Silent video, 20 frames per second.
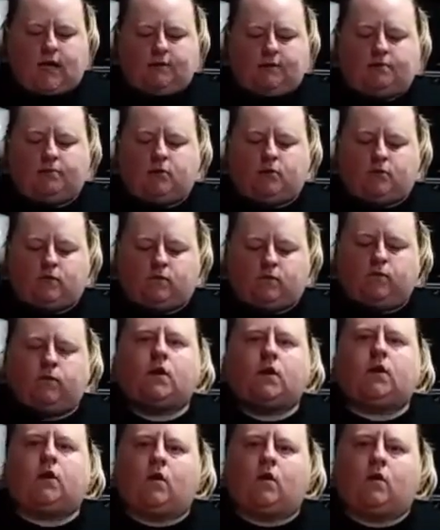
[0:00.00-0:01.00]
I
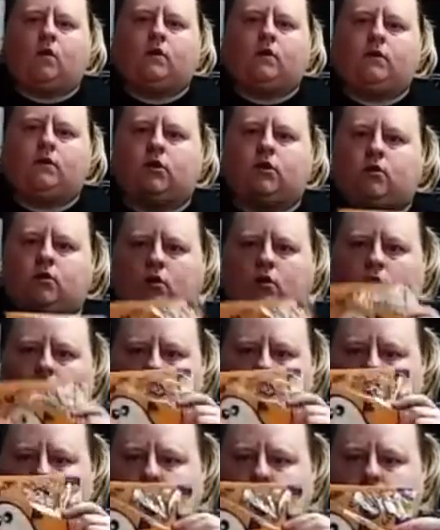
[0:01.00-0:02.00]
prefer the
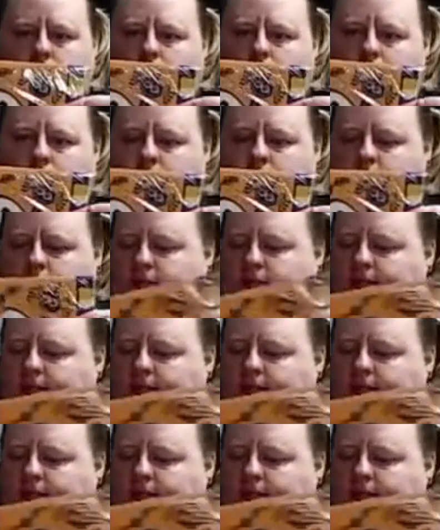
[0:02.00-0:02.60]
larger